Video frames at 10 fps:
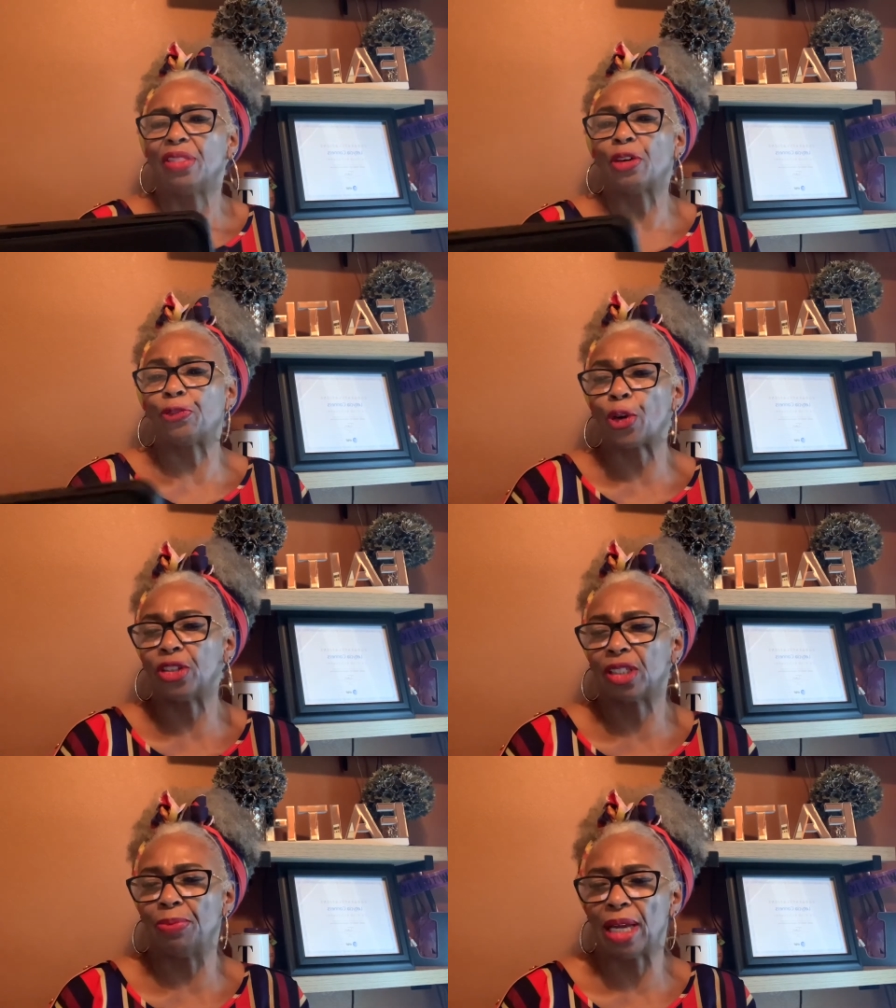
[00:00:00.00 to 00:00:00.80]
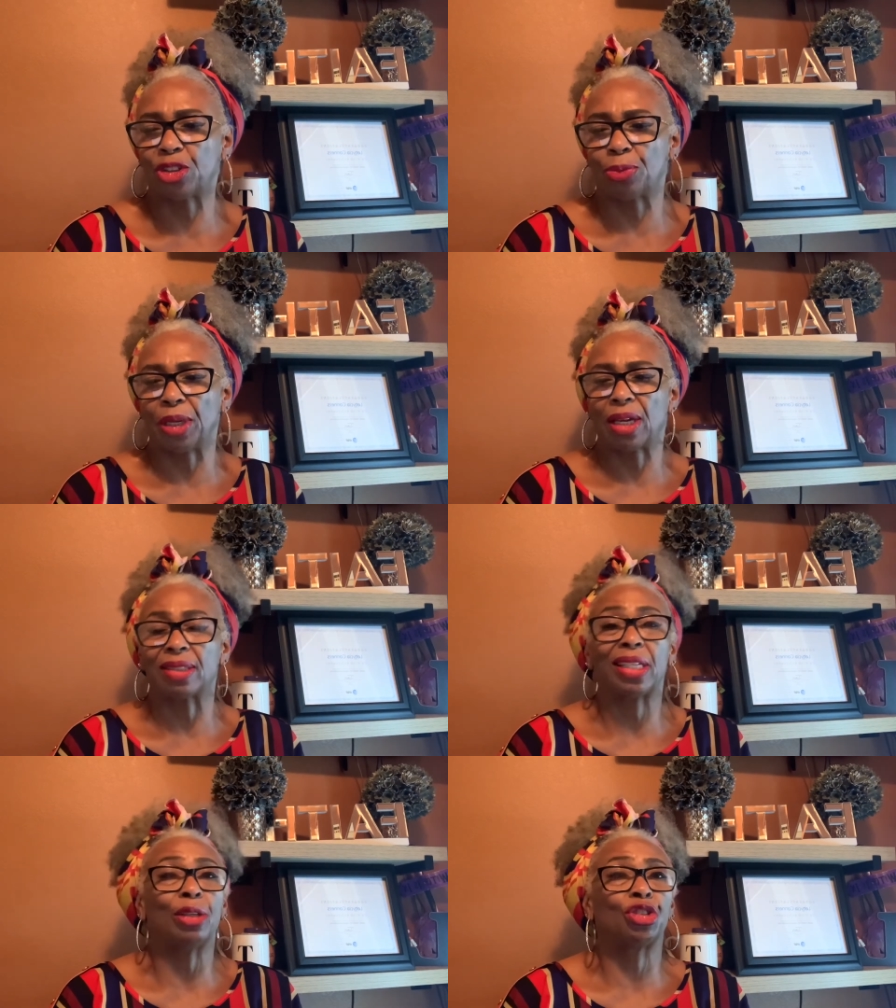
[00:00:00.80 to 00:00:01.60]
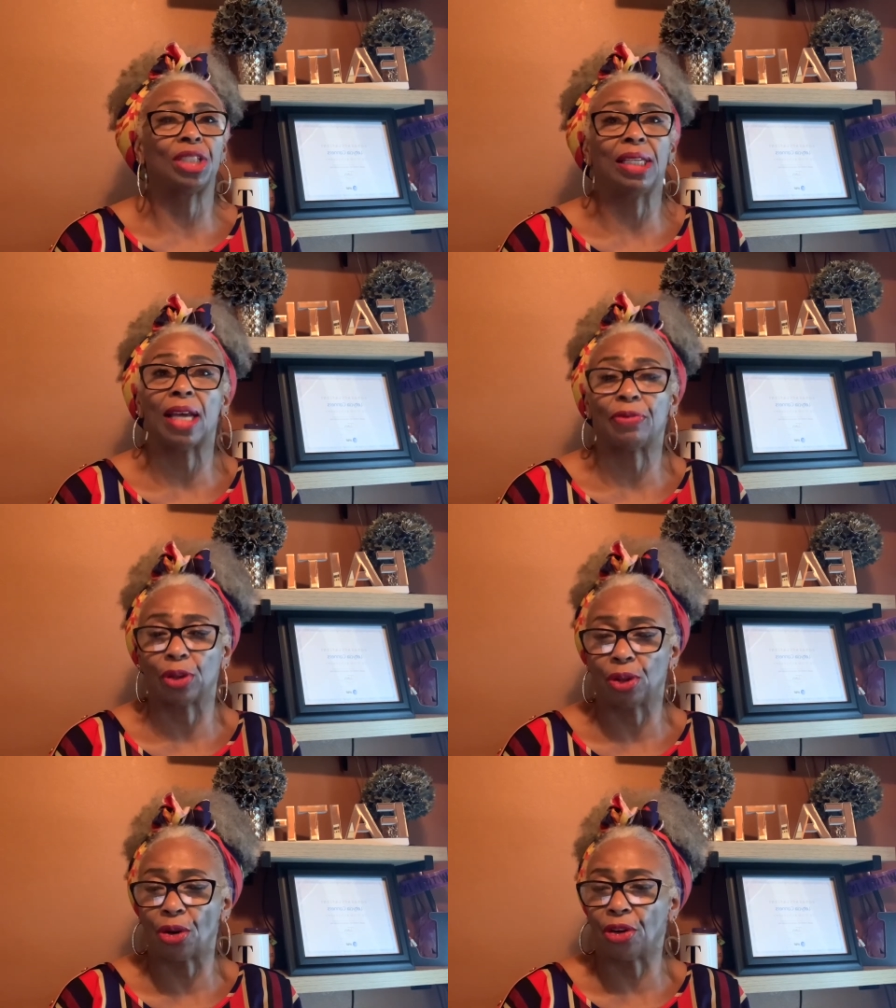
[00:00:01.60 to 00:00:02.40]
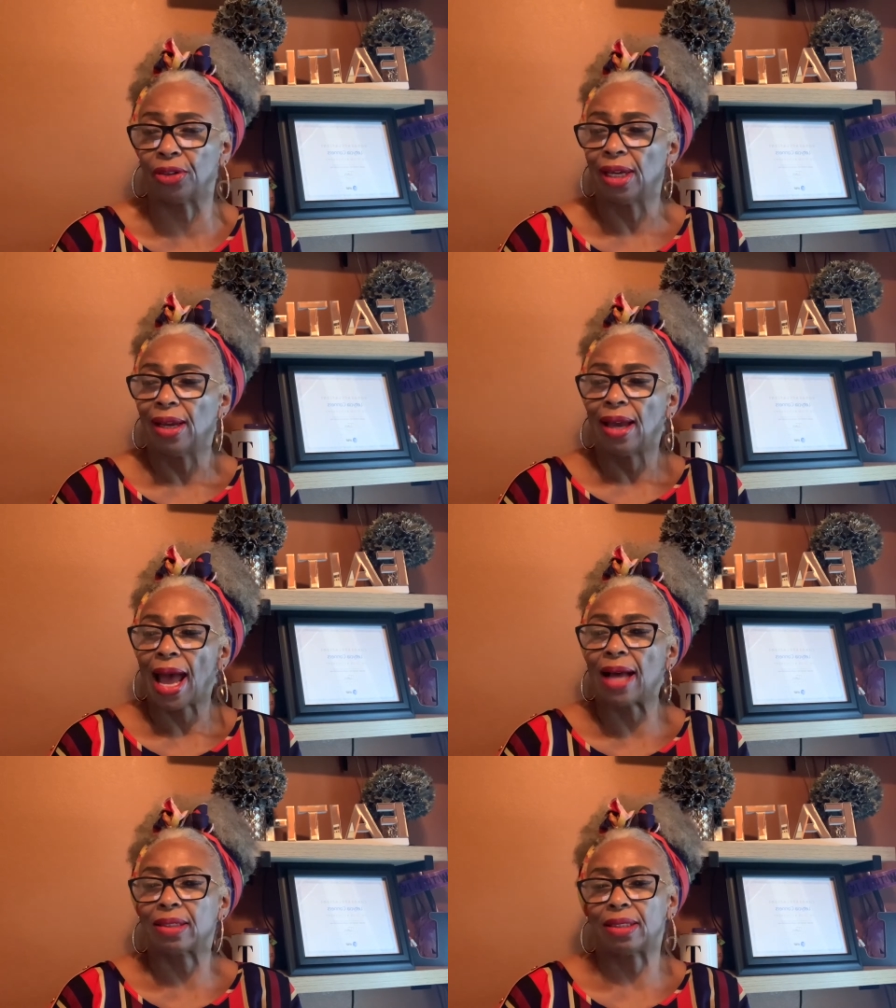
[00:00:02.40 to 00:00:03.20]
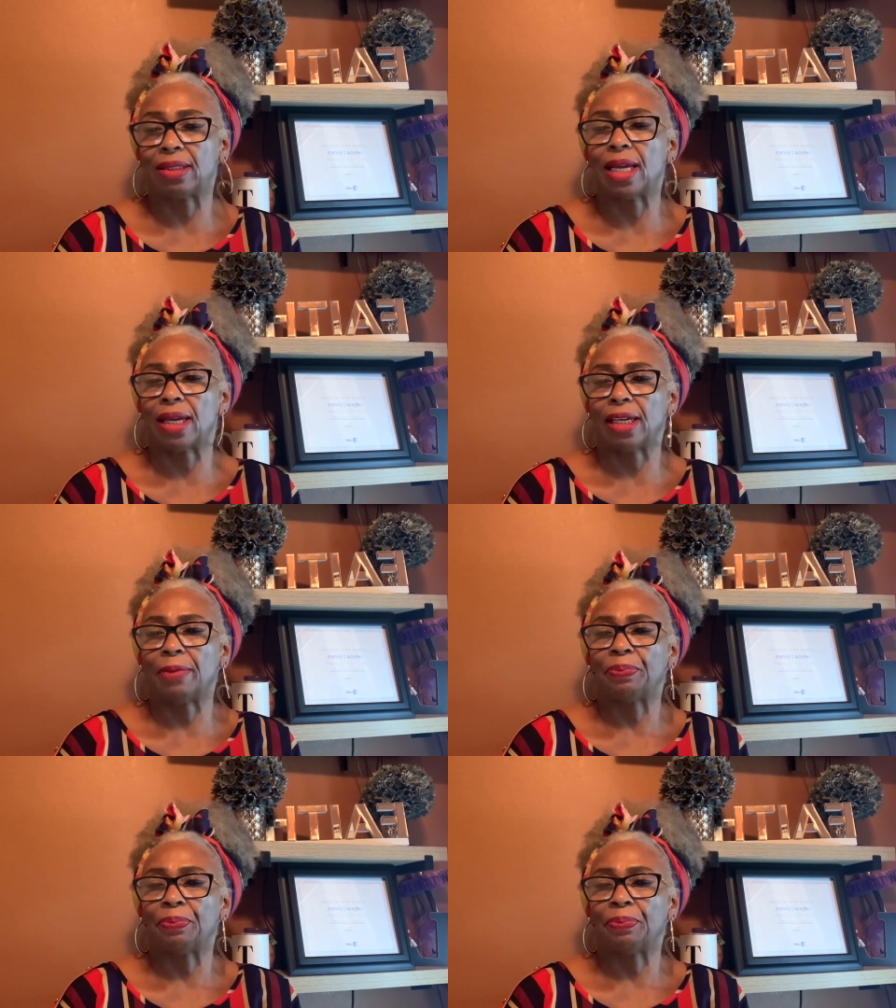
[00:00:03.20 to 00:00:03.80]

the first semester because he or she never learned how to study.